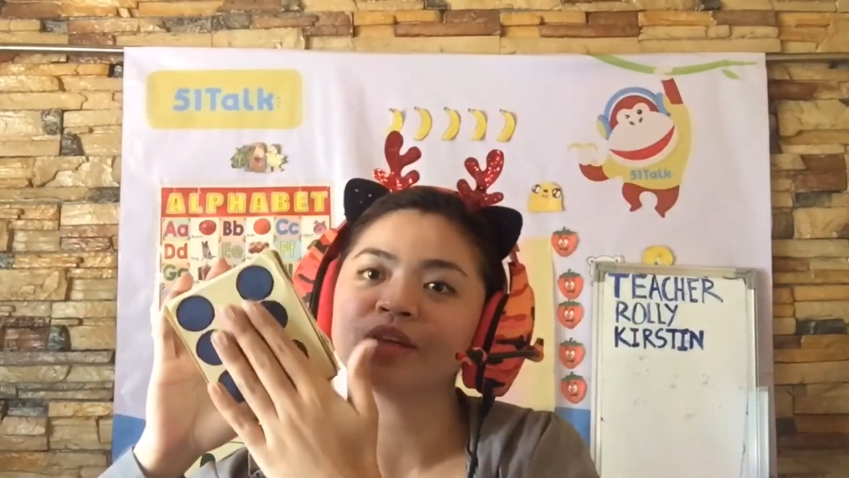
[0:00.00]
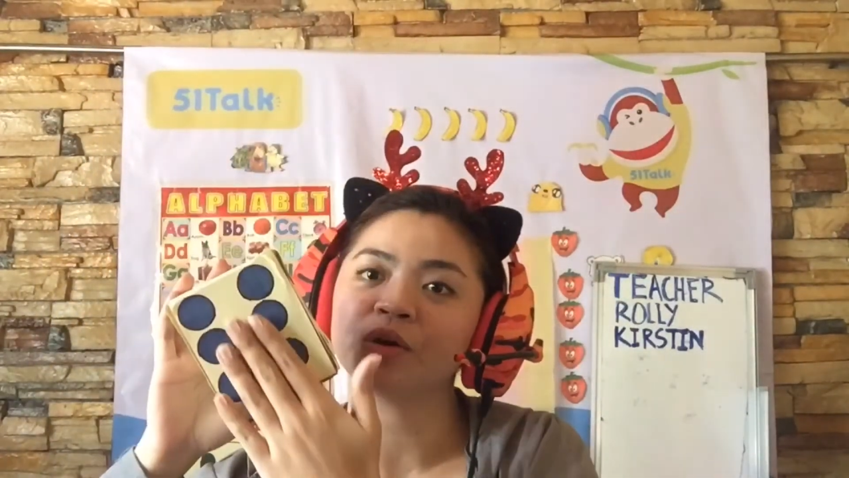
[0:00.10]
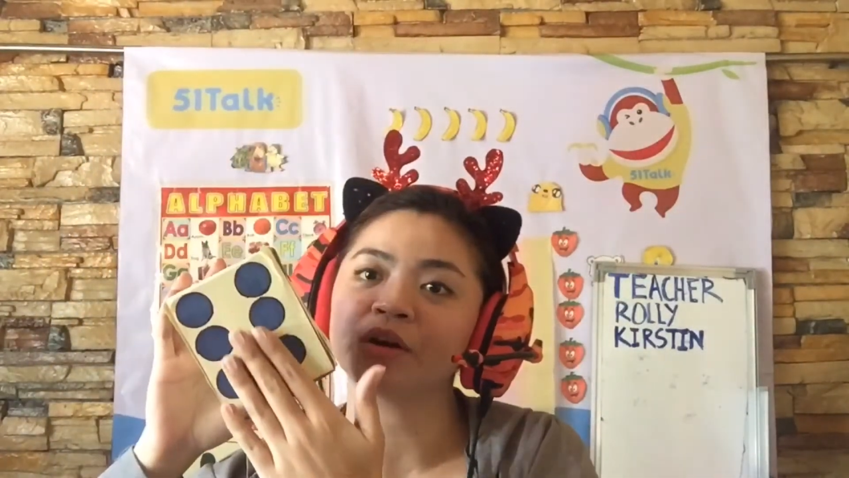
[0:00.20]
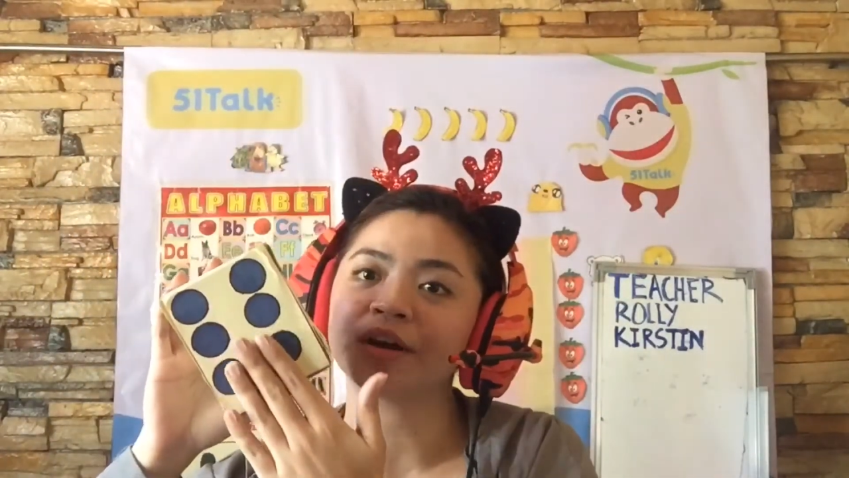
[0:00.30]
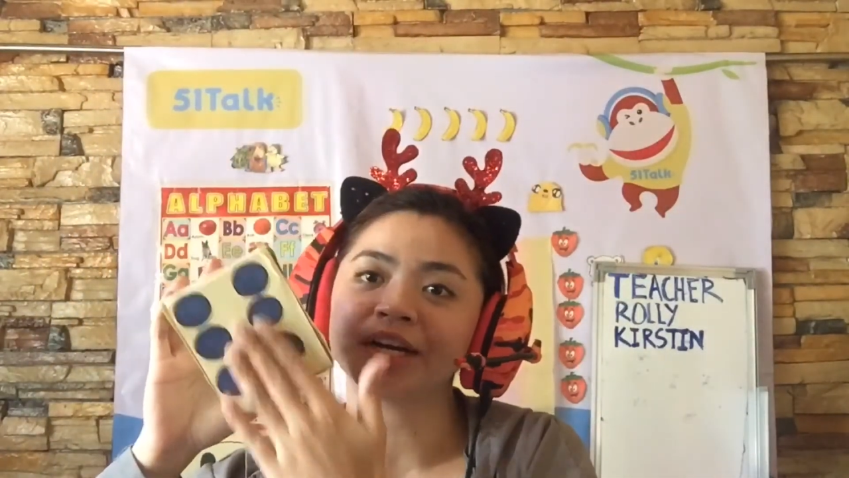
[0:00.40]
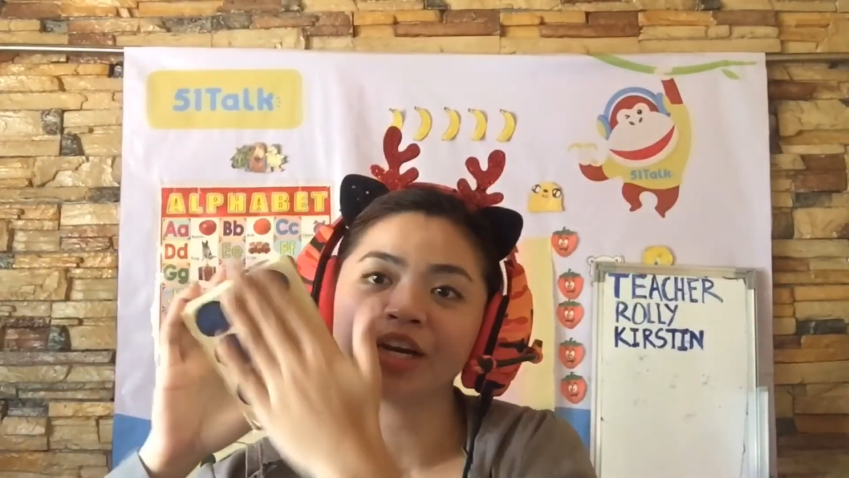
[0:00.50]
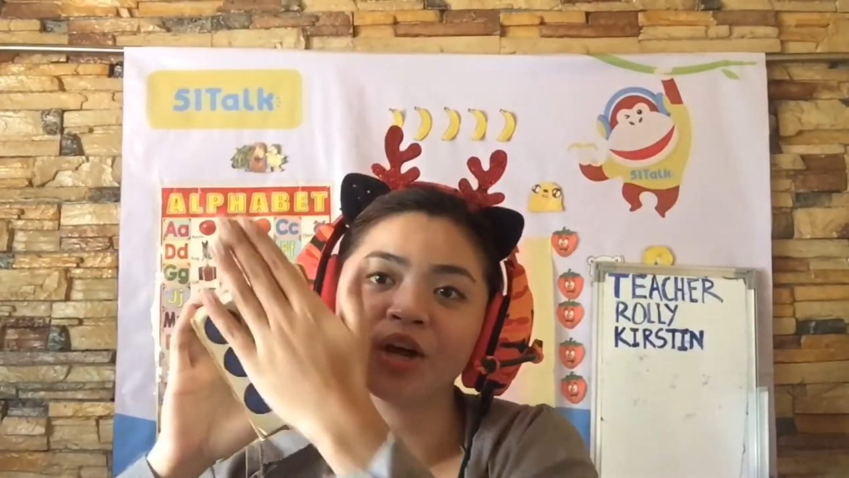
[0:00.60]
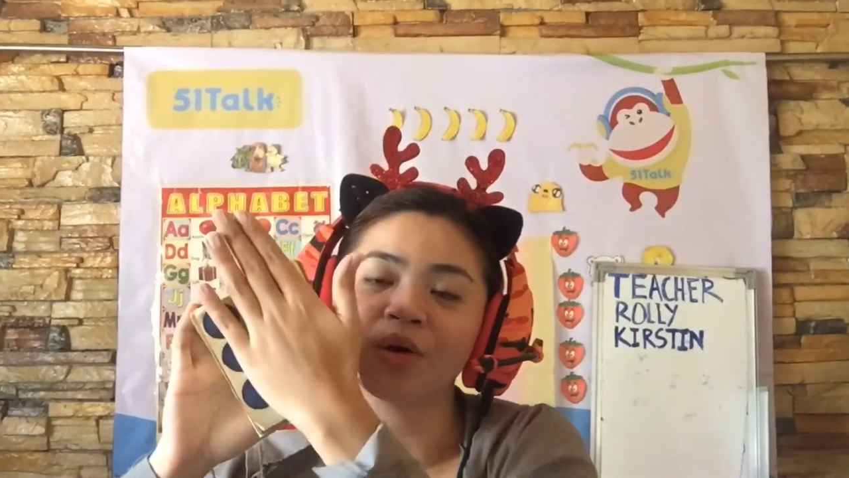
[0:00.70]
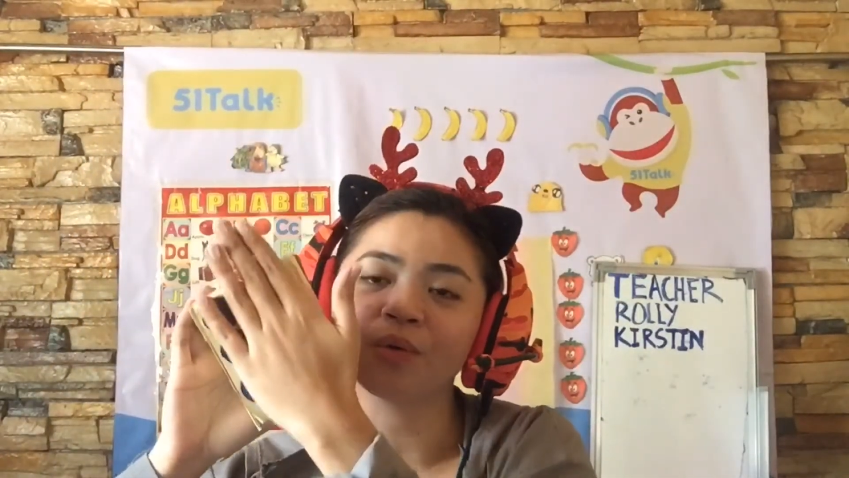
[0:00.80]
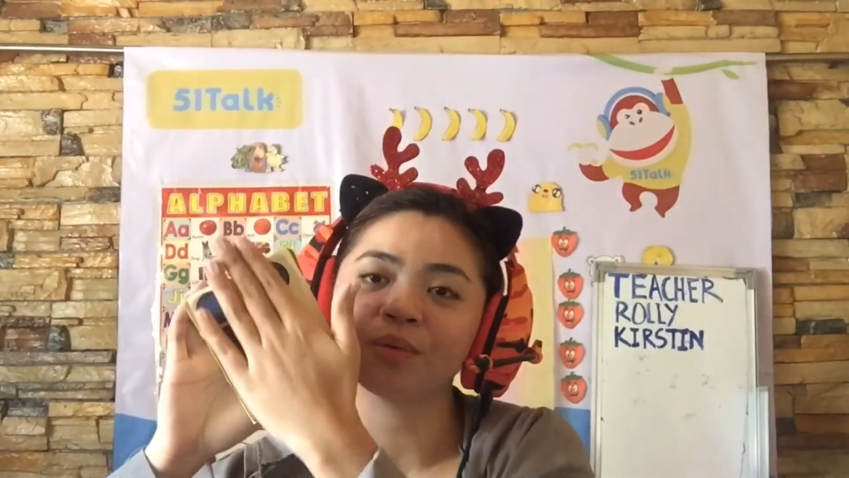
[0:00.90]
you already
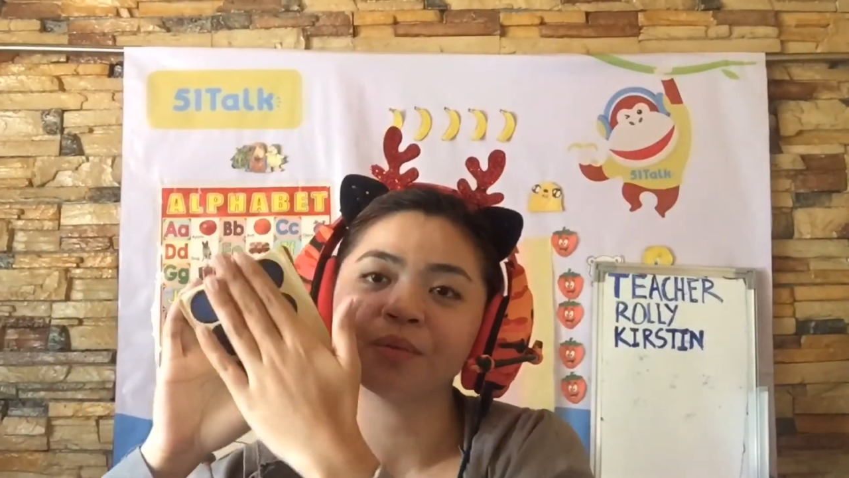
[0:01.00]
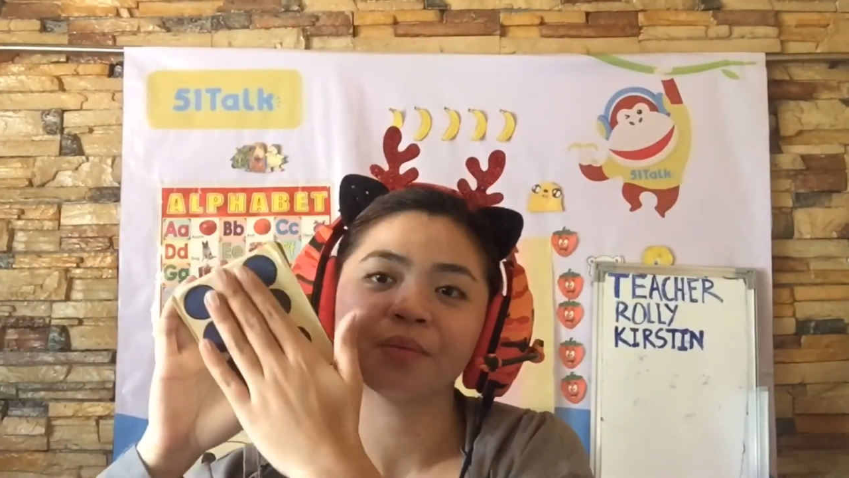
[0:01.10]
know